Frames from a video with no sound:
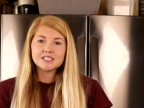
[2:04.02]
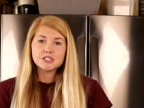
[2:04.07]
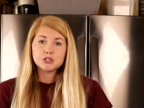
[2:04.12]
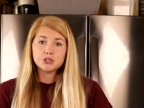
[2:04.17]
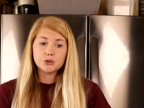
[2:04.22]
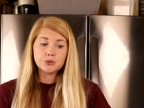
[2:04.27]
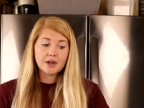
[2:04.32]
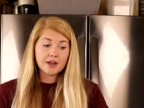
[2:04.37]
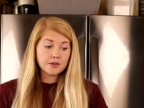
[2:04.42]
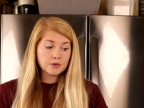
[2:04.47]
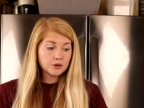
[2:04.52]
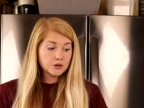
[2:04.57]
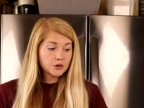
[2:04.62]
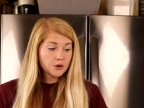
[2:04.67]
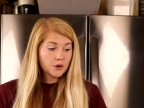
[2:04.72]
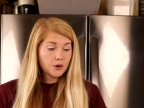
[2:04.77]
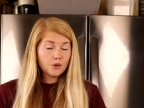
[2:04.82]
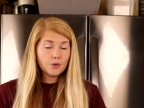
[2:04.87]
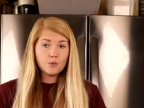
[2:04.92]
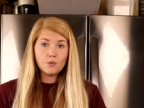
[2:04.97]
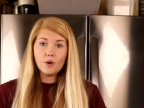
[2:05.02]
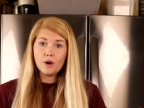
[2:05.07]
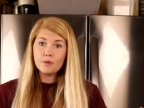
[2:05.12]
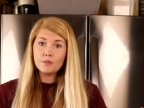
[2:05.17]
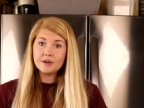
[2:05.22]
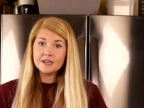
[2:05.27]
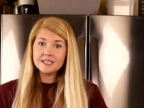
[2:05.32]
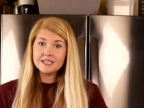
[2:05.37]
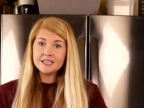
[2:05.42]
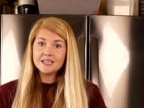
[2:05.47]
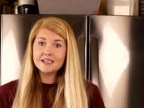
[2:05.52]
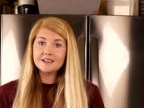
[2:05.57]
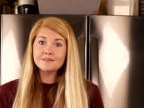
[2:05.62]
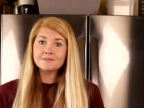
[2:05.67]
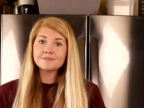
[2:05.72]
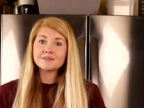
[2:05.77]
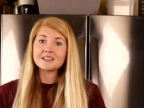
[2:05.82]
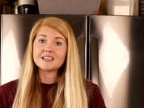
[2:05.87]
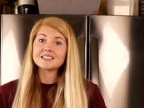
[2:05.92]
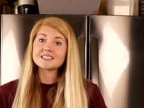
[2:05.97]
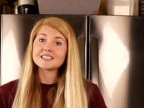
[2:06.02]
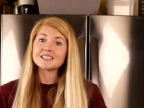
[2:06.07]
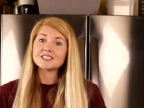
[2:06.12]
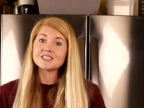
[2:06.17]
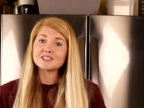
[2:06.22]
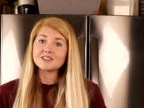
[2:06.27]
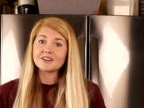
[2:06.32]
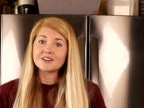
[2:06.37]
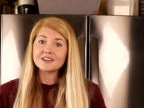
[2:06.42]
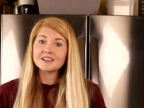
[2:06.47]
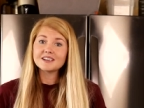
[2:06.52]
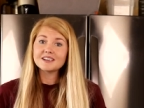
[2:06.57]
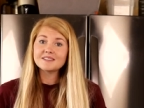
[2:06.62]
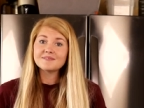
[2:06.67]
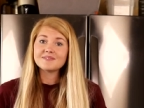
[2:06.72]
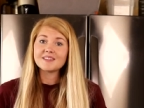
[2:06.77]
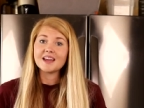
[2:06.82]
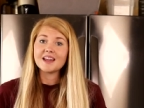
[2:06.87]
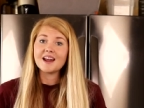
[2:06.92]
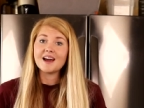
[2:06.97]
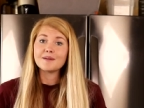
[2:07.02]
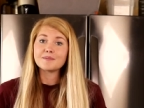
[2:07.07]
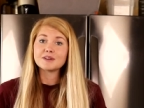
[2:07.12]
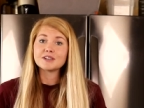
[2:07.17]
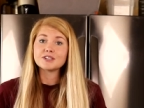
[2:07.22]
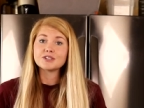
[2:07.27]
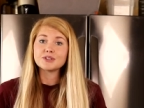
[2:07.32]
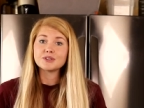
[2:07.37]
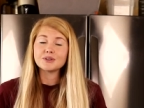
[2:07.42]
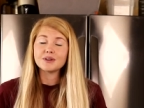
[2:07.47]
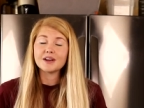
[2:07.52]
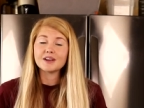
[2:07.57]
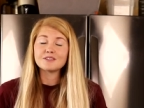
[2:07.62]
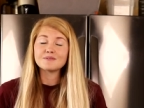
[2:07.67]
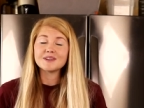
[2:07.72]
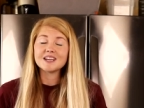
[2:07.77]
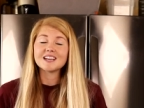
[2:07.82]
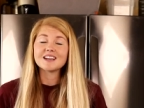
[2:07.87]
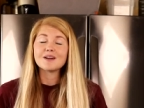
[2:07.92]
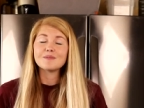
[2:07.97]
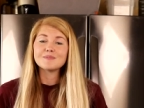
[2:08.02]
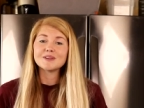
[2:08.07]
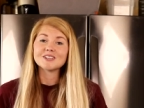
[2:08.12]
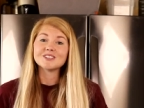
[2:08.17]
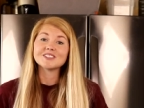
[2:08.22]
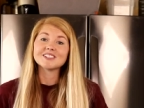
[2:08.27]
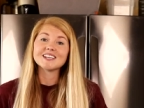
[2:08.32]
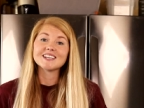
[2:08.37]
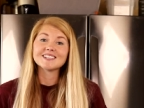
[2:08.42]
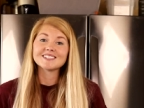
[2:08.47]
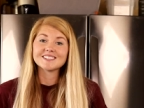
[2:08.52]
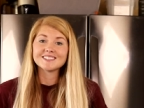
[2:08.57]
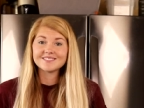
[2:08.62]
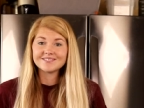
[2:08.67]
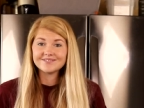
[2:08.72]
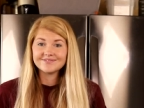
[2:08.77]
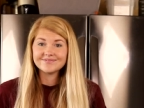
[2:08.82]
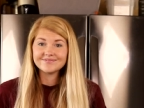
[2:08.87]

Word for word: So now that you know what we need, let's get started and I'm gonna show you how to make pickled eggs.